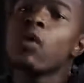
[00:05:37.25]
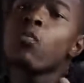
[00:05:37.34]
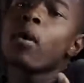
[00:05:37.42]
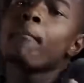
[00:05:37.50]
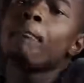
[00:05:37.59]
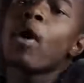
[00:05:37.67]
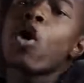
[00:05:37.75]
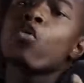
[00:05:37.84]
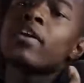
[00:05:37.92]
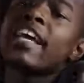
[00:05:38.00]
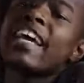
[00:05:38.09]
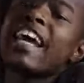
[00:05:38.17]
that it would
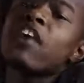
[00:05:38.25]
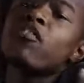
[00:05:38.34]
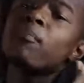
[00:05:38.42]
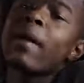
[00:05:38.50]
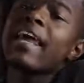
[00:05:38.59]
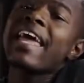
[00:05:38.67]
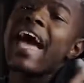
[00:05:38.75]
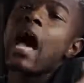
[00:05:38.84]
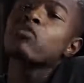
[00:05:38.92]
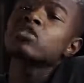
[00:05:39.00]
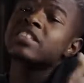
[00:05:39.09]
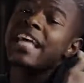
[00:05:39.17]
burn
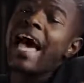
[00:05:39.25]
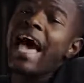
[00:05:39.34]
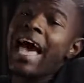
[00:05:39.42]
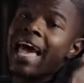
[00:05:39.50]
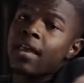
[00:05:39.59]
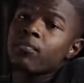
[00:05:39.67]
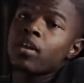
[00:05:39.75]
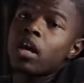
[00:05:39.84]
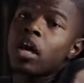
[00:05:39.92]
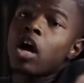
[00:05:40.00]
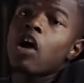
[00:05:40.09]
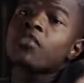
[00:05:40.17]
everybody outside
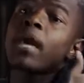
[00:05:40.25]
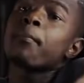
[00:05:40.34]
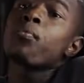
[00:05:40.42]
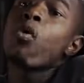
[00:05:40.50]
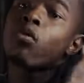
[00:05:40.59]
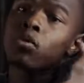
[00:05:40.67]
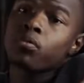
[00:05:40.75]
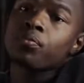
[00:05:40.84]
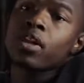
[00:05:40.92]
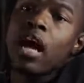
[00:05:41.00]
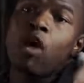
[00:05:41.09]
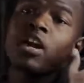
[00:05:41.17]
of that
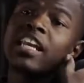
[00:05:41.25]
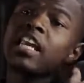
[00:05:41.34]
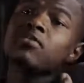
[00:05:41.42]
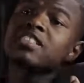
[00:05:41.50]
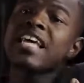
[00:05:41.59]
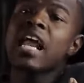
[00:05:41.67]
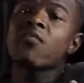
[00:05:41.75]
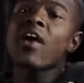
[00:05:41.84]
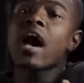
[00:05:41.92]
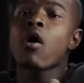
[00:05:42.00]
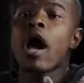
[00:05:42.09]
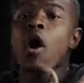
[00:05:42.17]
portal on the left
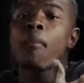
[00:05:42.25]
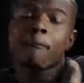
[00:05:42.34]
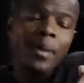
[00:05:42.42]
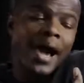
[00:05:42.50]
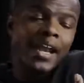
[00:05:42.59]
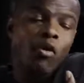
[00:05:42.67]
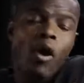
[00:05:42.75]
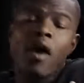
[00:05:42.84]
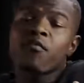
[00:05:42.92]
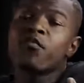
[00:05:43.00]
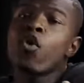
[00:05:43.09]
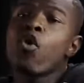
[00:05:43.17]
side of our, our body
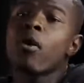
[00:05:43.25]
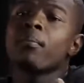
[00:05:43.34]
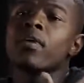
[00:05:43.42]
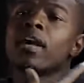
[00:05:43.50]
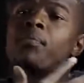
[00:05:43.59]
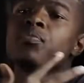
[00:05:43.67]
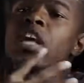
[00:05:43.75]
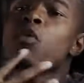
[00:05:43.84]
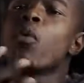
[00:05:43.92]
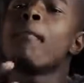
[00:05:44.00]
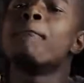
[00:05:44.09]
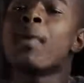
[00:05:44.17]
or our form,
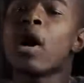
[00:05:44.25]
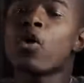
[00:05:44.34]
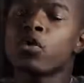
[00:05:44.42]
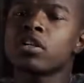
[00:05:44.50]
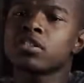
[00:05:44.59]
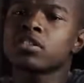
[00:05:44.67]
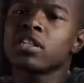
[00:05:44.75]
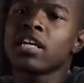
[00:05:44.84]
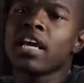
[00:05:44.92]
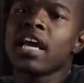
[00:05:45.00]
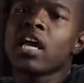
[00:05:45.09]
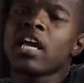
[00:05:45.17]
it will burn
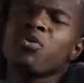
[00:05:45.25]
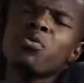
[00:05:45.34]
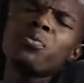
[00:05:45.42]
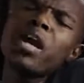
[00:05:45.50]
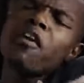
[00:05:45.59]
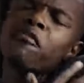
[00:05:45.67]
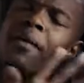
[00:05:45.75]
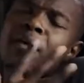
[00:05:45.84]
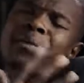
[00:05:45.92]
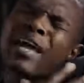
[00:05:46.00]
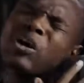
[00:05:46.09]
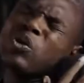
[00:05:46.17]
us. And would,
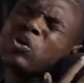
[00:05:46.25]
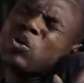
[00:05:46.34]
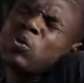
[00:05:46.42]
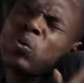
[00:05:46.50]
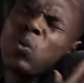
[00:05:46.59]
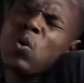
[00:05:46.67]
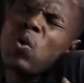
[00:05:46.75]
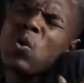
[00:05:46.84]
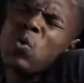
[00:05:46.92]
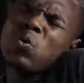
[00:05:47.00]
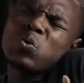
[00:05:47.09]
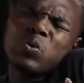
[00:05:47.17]
everybody be like,
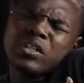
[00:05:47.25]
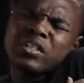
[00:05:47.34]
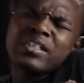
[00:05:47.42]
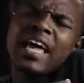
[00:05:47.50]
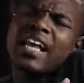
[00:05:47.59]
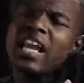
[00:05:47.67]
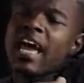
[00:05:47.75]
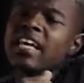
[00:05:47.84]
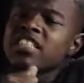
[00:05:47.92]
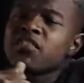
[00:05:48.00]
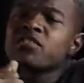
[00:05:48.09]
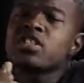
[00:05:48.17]
ooh, like
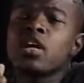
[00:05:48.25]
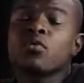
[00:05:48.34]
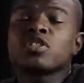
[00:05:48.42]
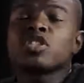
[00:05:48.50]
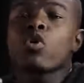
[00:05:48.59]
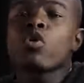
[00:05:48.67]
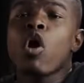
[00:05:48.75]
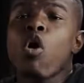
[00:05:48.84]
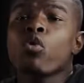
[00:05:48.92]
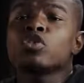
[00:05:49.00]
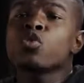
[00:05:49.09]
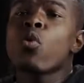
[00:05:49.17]
if it was so
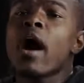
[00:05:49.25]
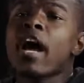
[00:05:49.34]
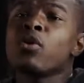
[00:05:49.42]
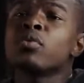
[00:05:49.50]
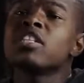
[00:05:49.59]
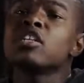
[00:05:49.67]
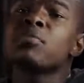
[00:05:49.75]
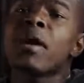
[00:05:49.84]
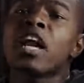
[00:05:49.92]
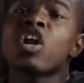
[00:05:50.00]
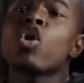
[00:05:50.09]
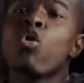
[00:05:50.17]
cold or so hot, you would tell
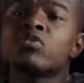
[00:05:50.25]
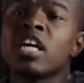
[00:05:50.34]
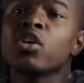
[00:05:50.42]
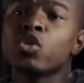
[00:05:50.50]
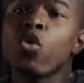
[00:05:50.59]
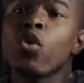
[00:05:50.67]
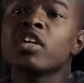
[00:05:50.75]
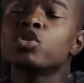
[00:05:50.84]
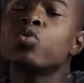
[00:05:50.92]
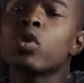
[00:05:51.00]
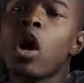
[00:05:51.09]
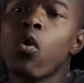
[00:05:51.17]
somebody to close that
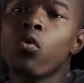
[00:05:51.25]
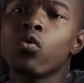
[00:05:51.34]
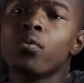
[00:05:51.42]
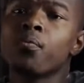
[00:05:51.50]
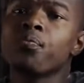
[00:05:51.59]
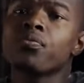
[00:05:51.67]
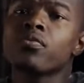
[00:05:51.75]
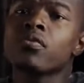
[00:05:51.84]
door. It's too cold.